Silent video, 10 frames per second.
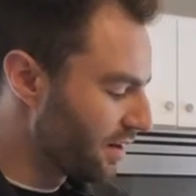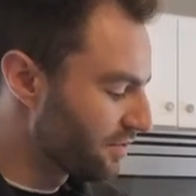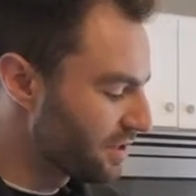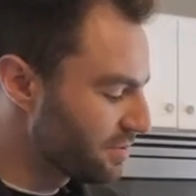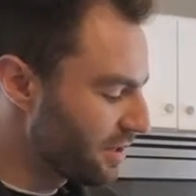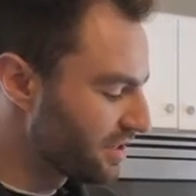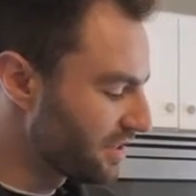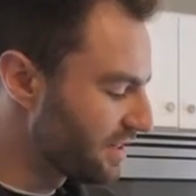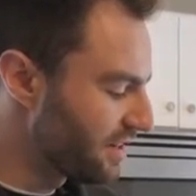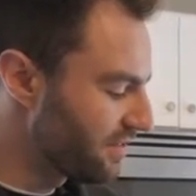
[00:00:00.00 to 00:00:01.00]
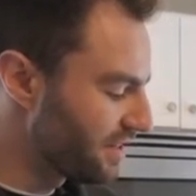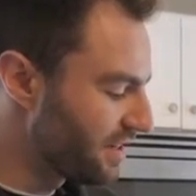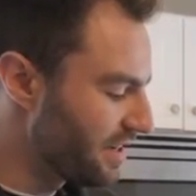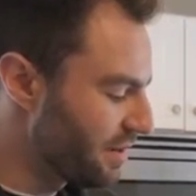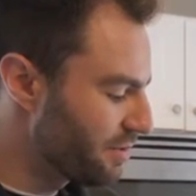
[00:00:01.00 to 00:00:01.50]
For this project, I
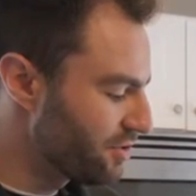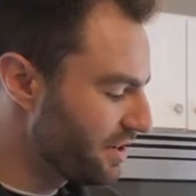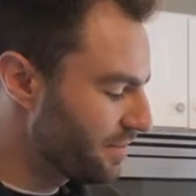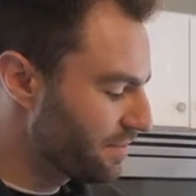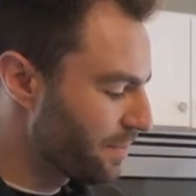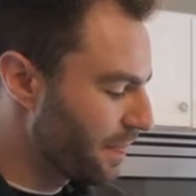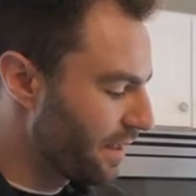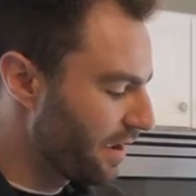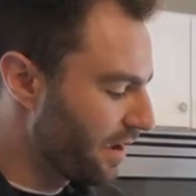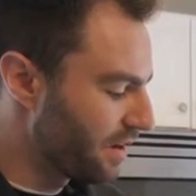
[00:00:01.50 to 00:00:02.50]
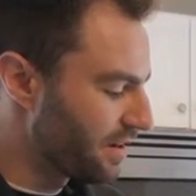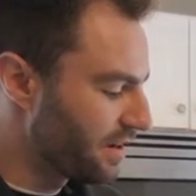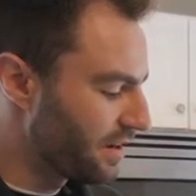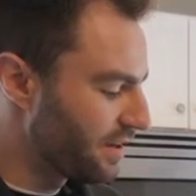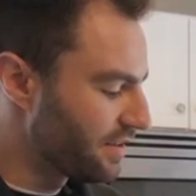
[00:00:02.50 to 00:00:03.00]
definitely need imagery, and
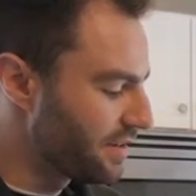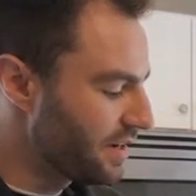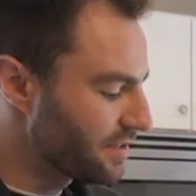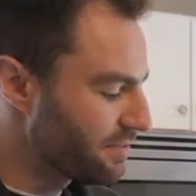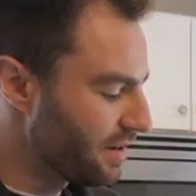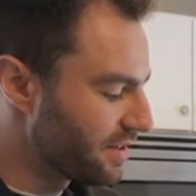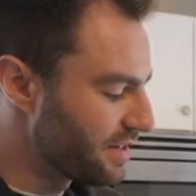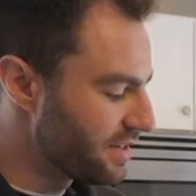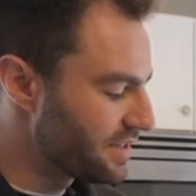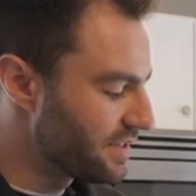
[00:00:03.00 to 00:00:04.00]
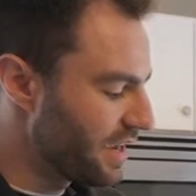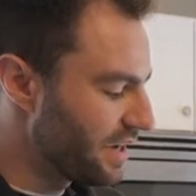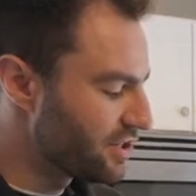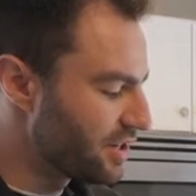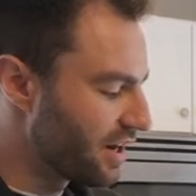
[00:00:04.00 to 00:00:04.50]
the next button is the
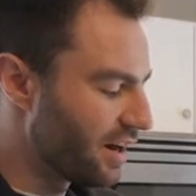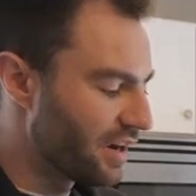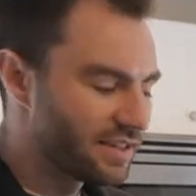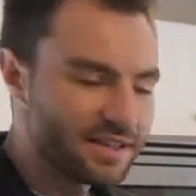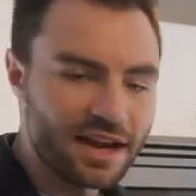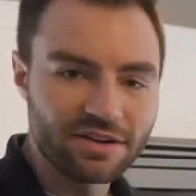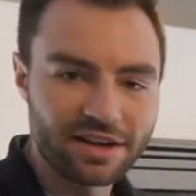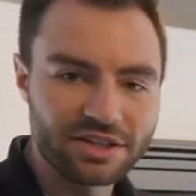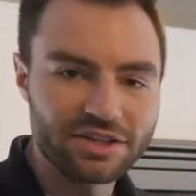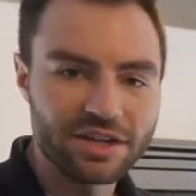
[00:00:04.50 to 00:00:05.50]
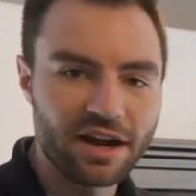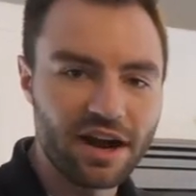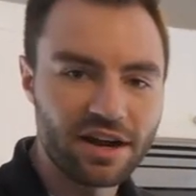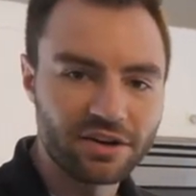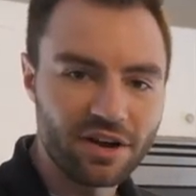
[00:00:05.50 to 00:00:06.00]
HDR. I can toggle
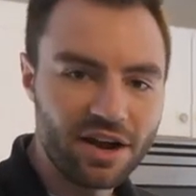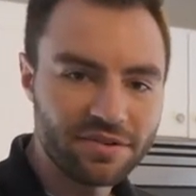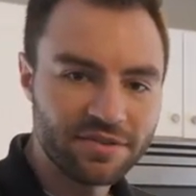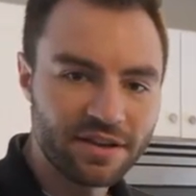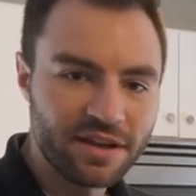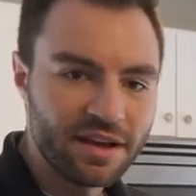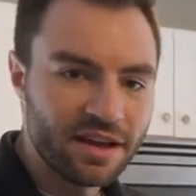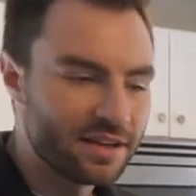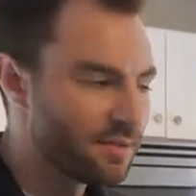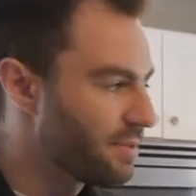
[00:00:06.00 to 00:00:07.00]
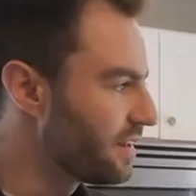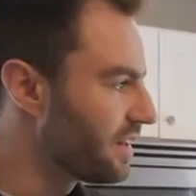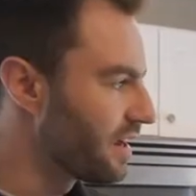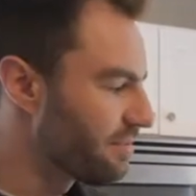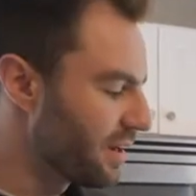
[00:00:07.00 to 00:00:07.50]
HDR on or off
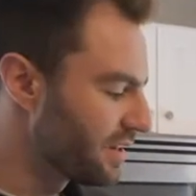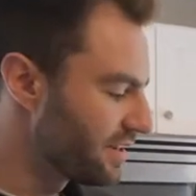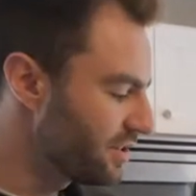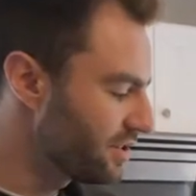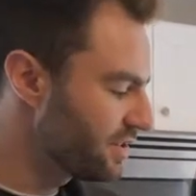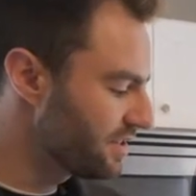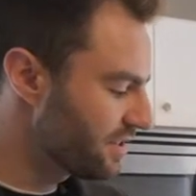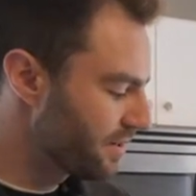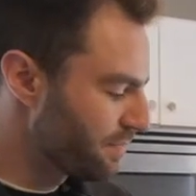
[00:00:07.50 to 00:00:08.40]
depending on my conditions.